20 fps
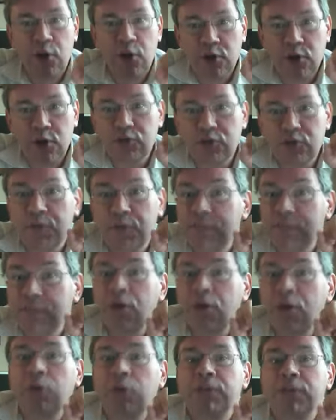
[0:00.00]
So this is
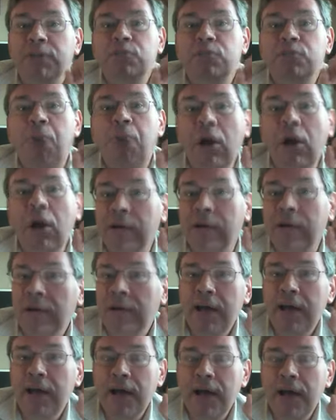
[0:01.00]
called a SPOC,
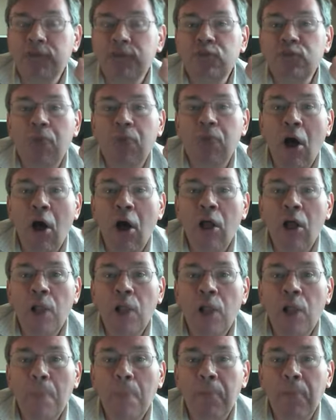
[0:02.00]
a small
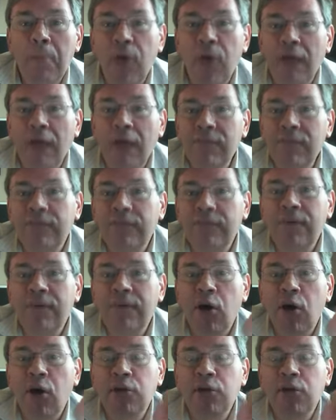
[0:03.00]
private
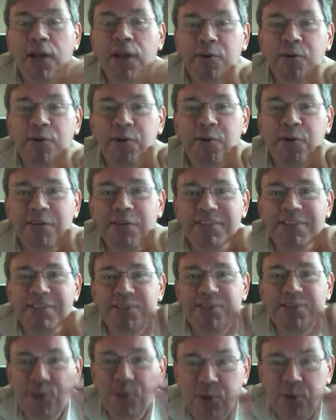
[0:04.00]
online course.
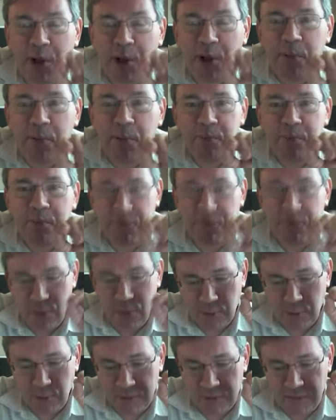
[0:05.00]
You will all be
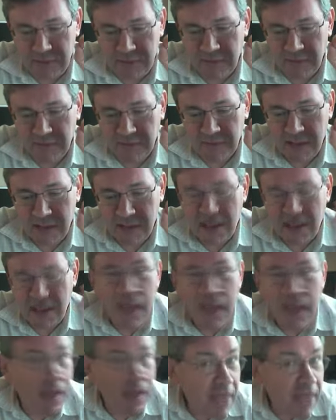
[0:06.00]
following this.
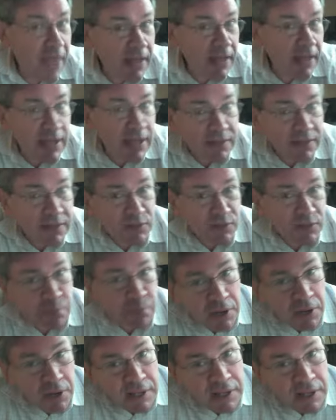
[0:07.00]
And then in the
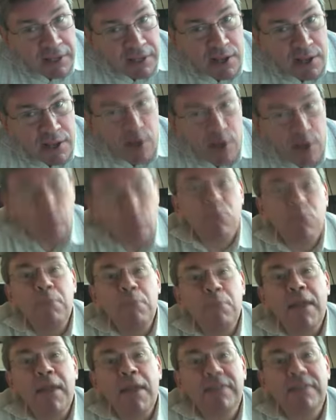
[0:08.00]
spring, we will
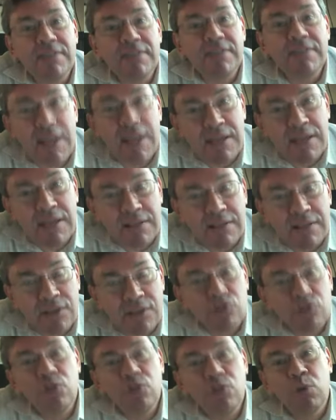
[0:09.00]
make the second
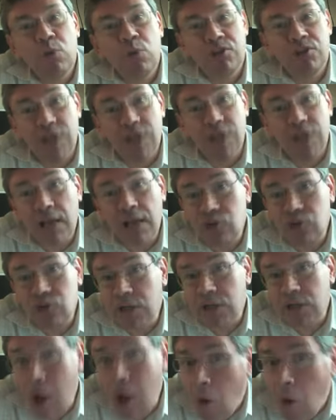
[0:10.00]
edition, which is actually
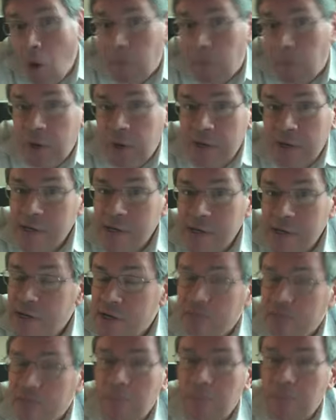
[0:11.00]
open,
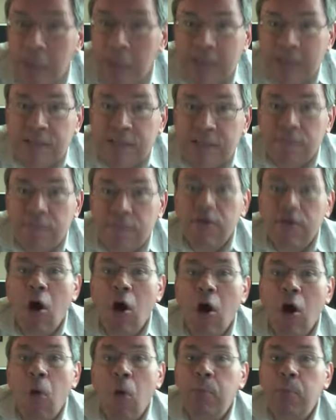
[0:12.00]
the massive
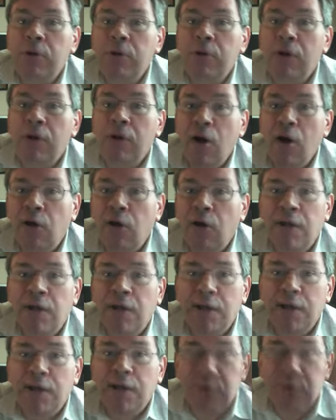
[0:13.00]
open
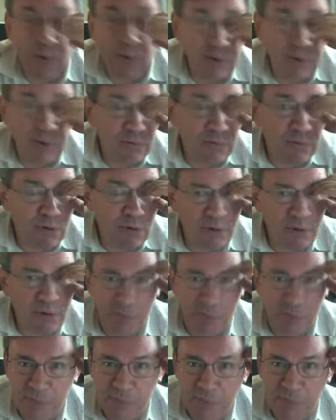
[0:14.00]
online course version.
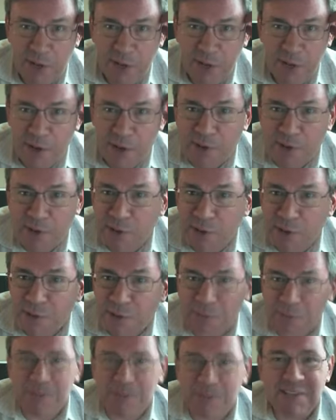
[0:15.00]
So in
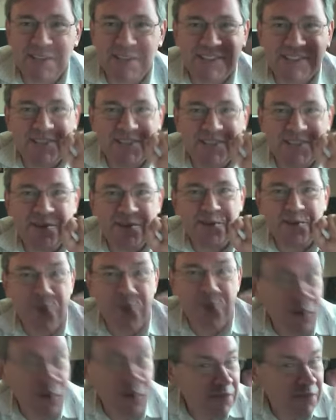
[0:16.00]
some sense,
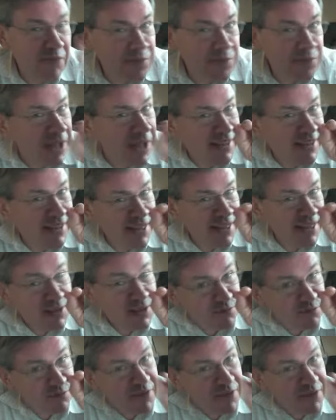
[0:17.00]
your feedback then is
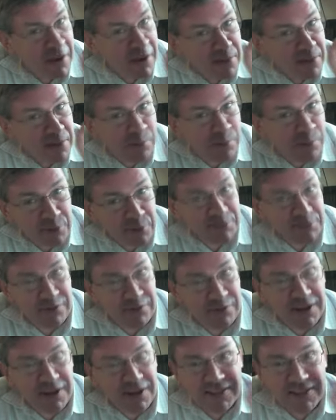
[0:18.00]
very important
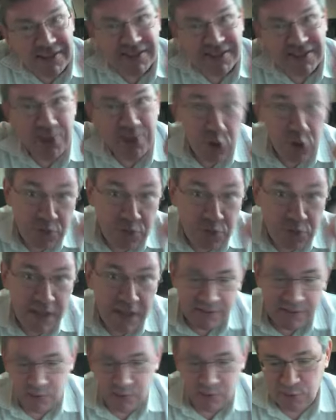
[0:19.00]
for us to make
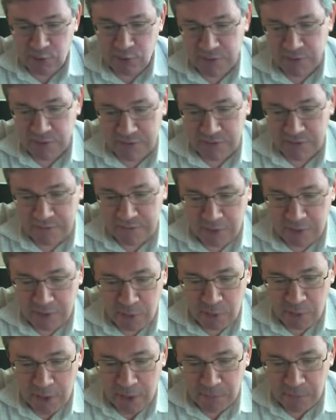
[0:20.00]
this course very
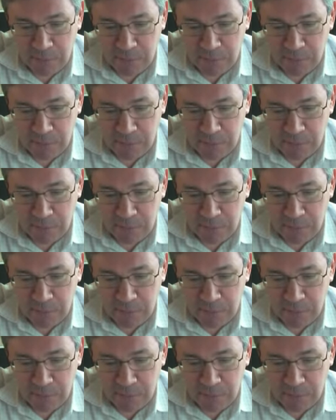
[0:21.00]
well.